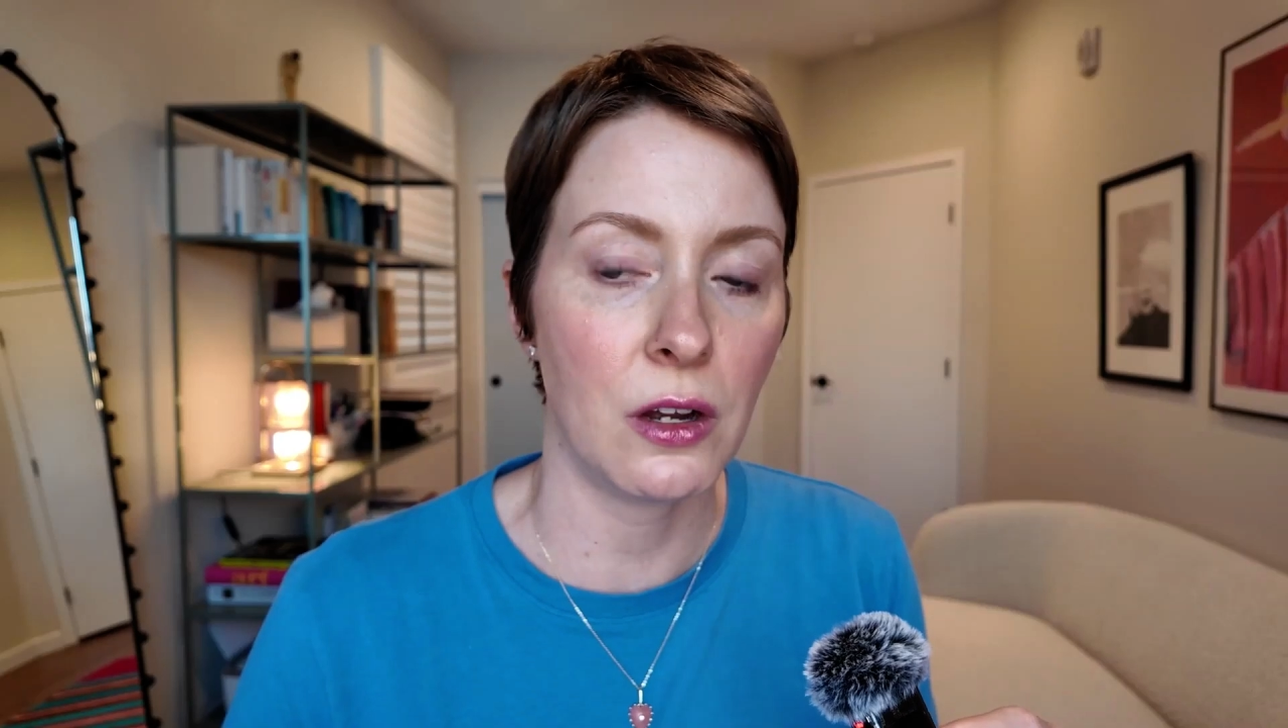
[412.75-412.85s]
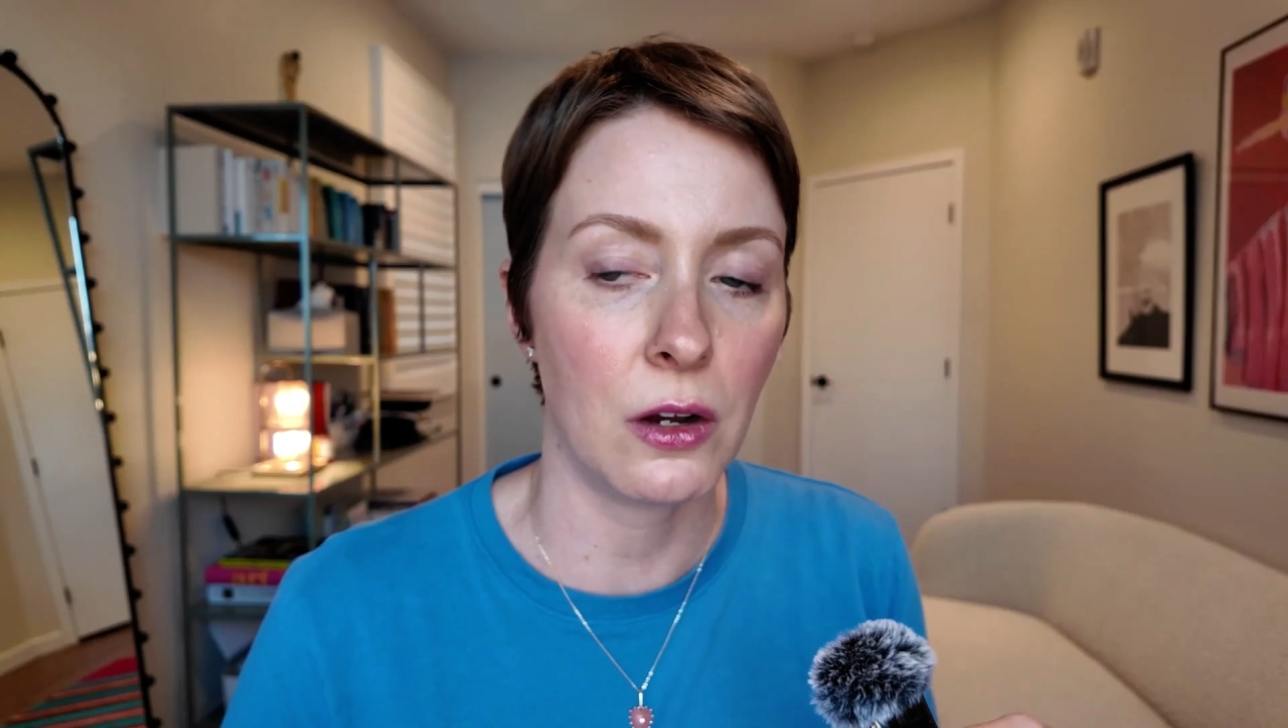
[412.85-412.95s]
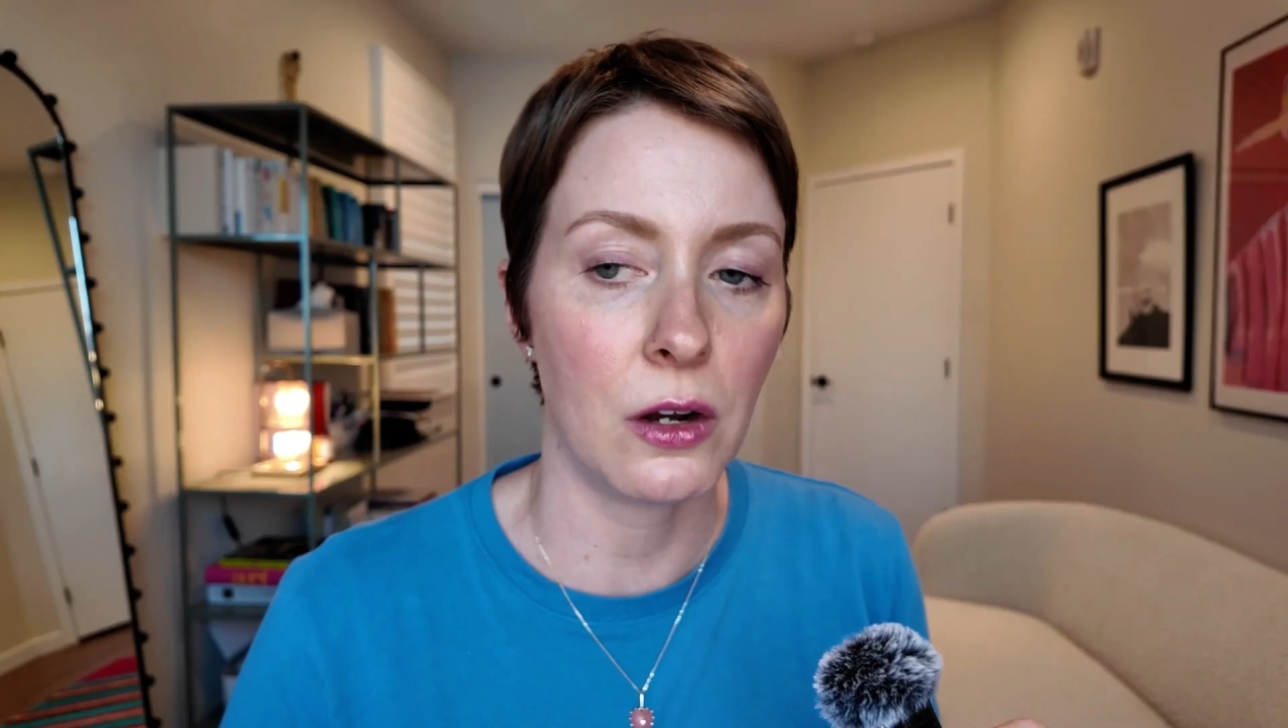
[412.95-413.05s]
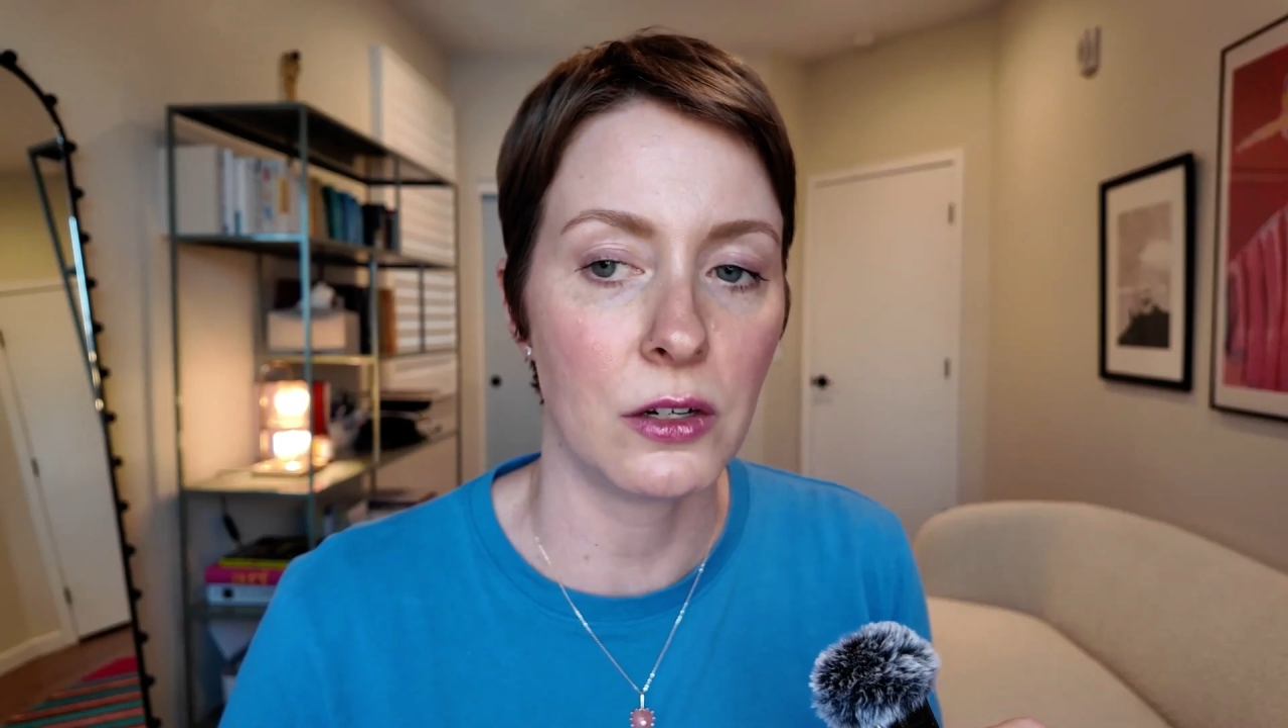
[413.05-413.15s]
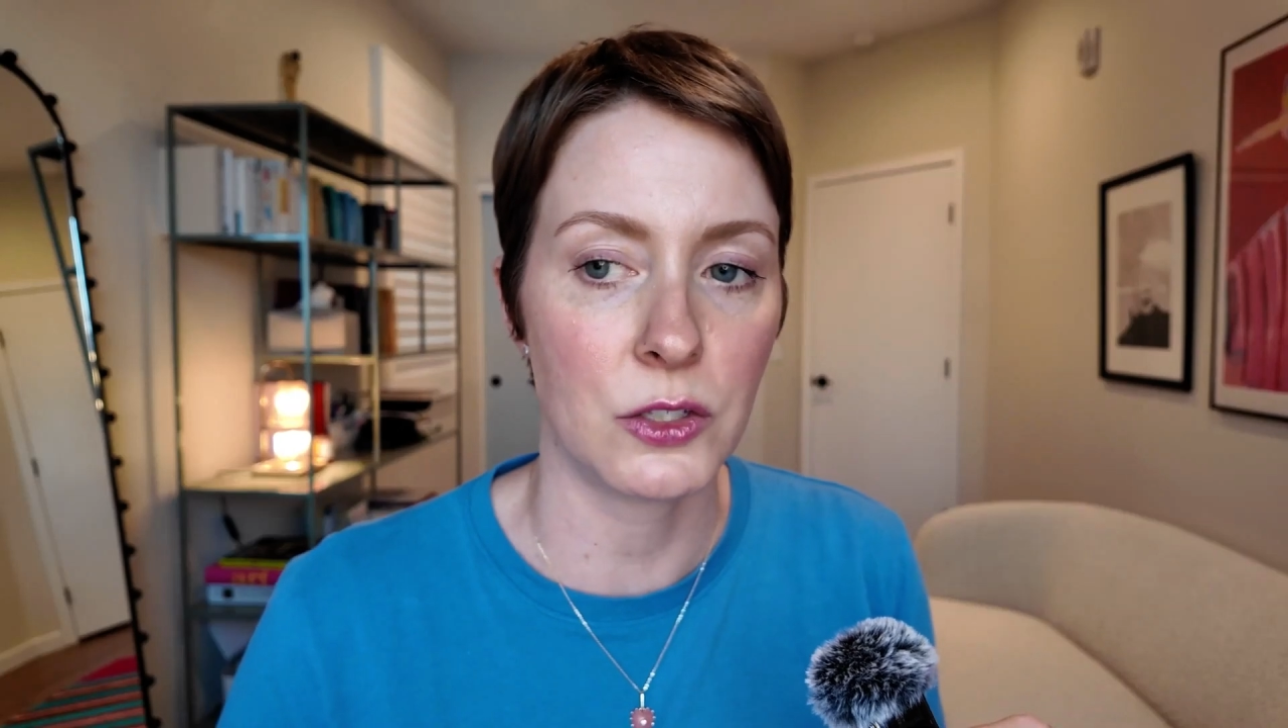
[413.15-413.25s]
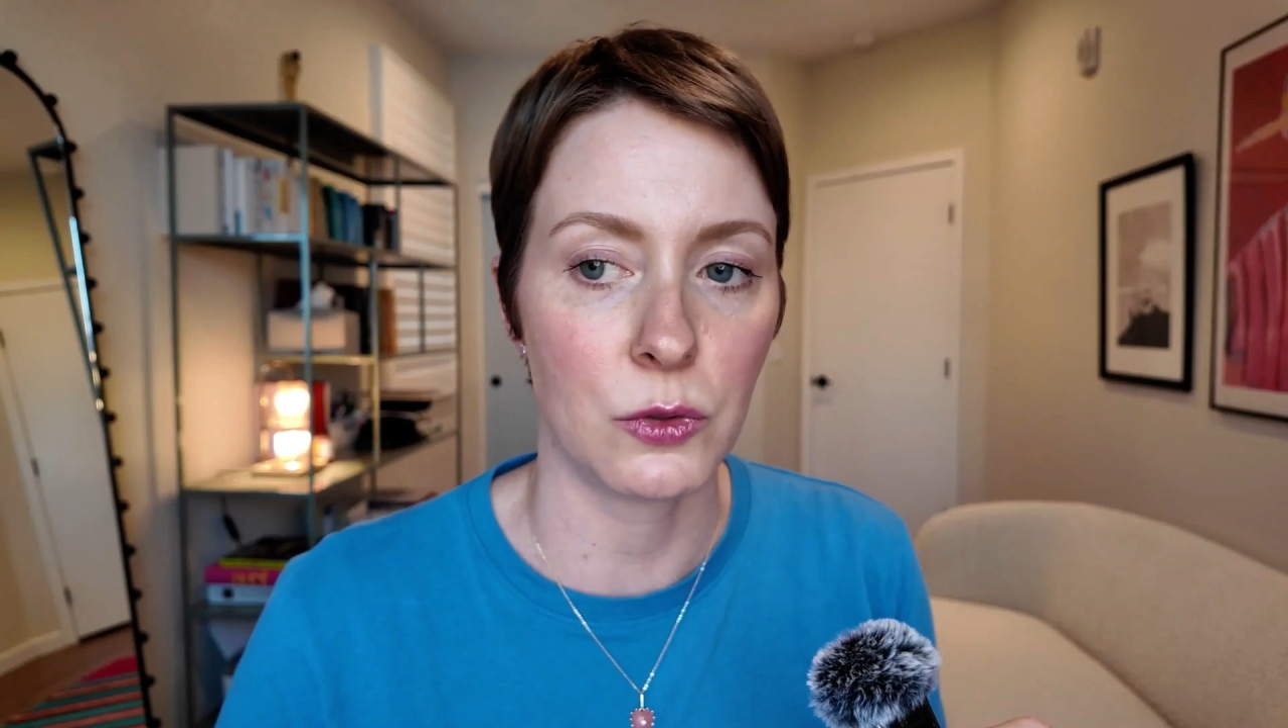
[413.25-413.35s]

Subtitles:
our hearts